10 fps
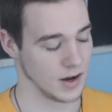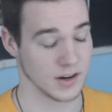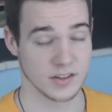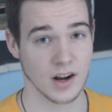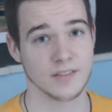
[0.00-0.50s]
a
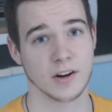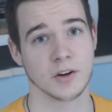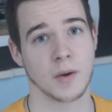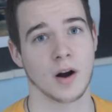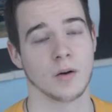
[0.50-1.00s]
ton of extra
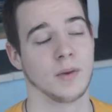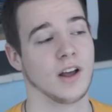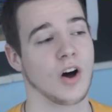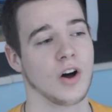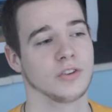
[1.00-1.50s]
power, but it
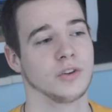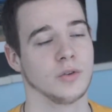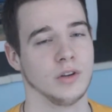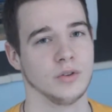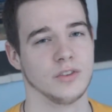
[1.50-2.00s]
also
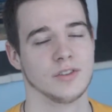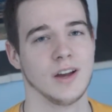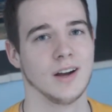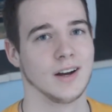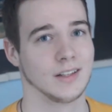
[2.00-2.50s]
uses
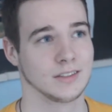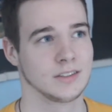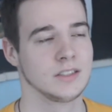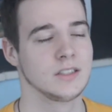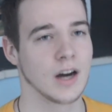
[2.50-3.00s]
a
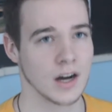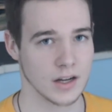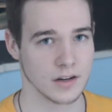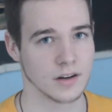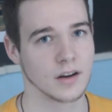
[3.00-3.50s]

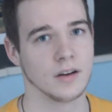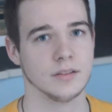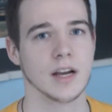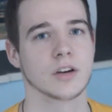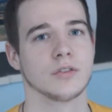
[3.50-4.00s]
ton of
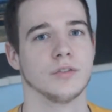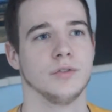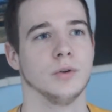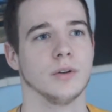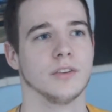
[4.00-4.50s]
extra
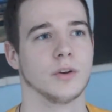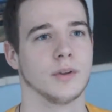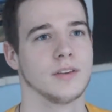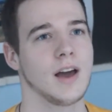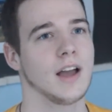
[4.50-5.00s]
fuel, and so it's
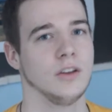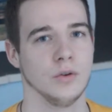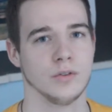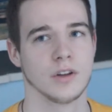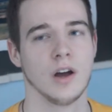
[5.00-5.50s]
not
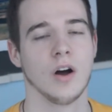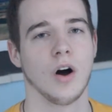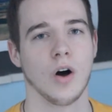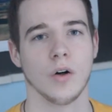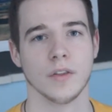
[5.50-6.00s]
used
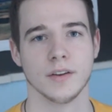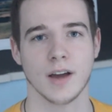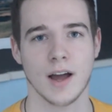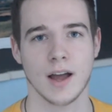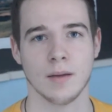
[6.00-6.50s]
all the
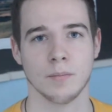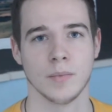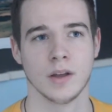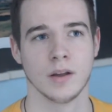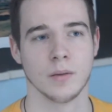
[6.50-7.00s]
time,
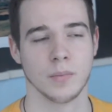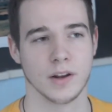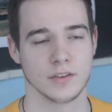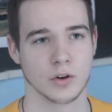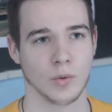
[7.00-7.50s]
but
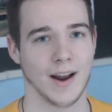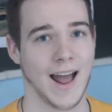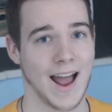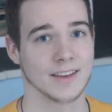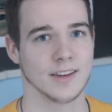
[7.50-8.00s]
it's a great
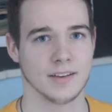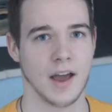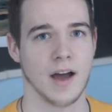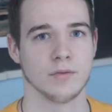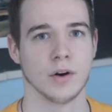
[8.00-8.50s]
asset to
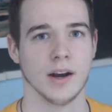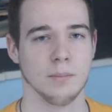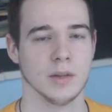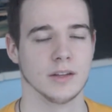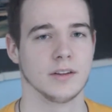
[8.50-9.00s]
have for any
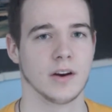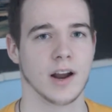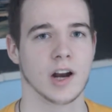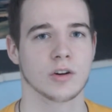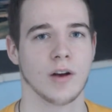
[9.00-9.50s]
military
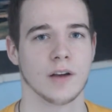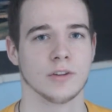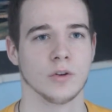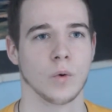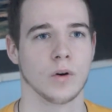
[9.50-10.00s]
aircraft in
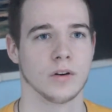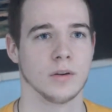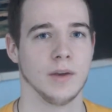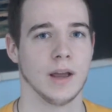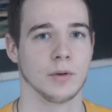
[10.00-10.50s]
order to
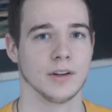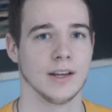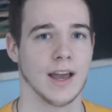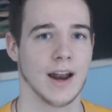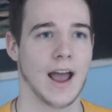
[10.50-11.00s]
be able to
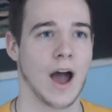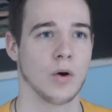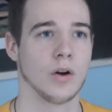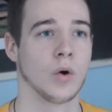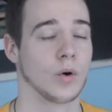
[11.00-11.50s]
get out
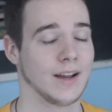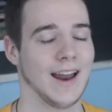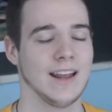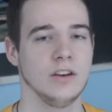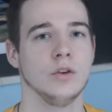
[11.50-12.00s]
or get
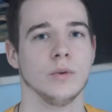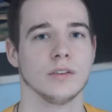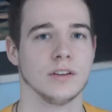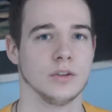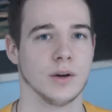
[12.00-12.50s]
into a
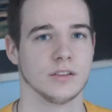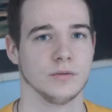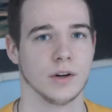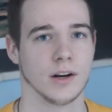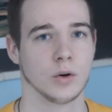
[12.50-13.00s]
situation
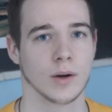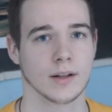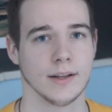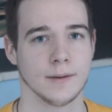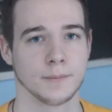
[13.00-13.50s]
very
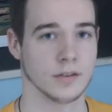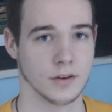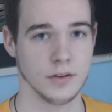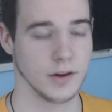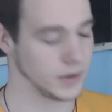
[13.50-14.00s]
quickly.
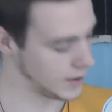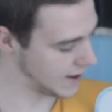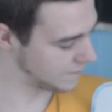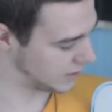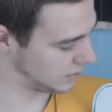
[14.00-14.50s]
So there you
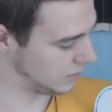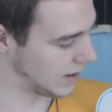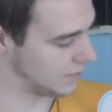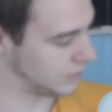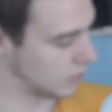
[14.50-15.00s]
have it. You
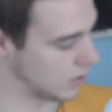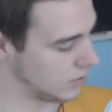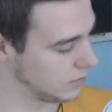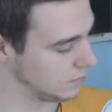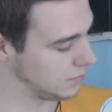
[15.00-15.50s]
have your
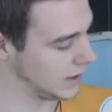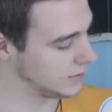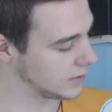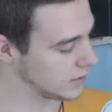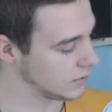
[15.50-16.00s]

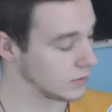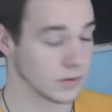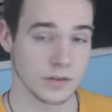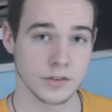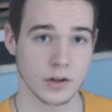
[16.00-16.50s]
basic
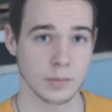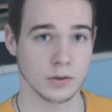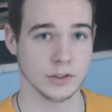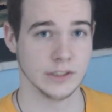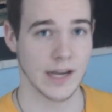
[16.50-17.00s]

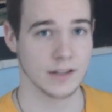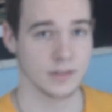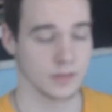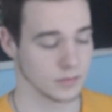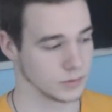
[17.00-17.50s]
turbojet,
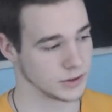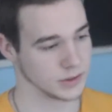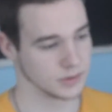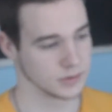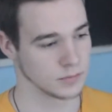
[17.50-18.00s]
which
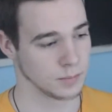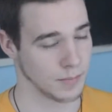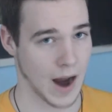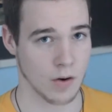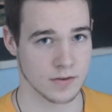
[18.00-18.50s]
is
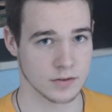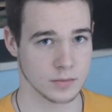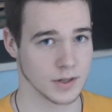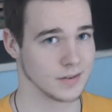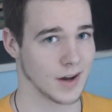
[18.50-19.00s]
powerful
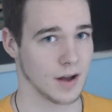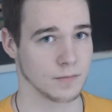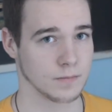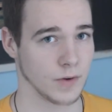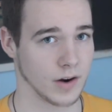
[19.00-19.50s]
but not
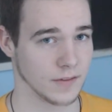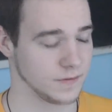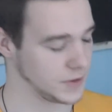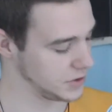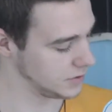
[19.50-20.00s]
very
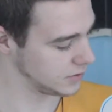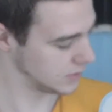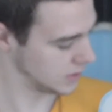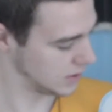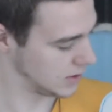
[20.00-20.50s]
efficient.
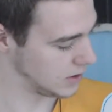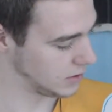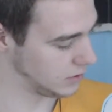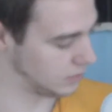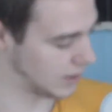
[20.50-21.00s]

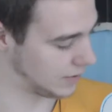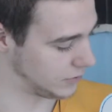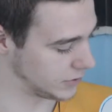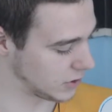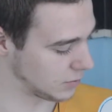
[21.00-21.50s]
You have
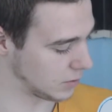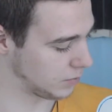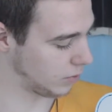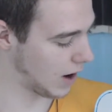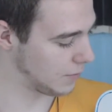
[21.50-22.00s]
your
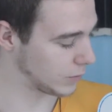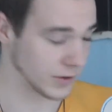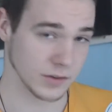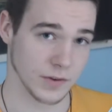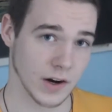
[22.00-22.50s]
turboprop, which
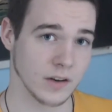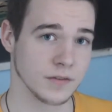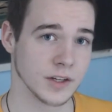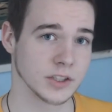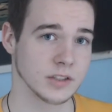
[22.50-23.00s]
is very
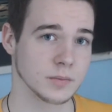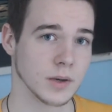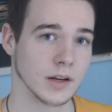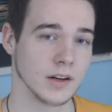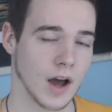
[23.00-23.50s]
efficient
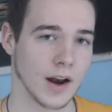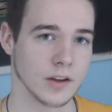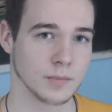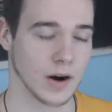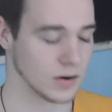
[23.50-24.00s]
but not
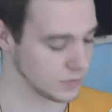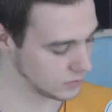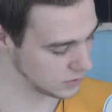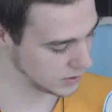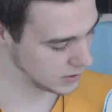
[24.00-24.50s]
as powerful.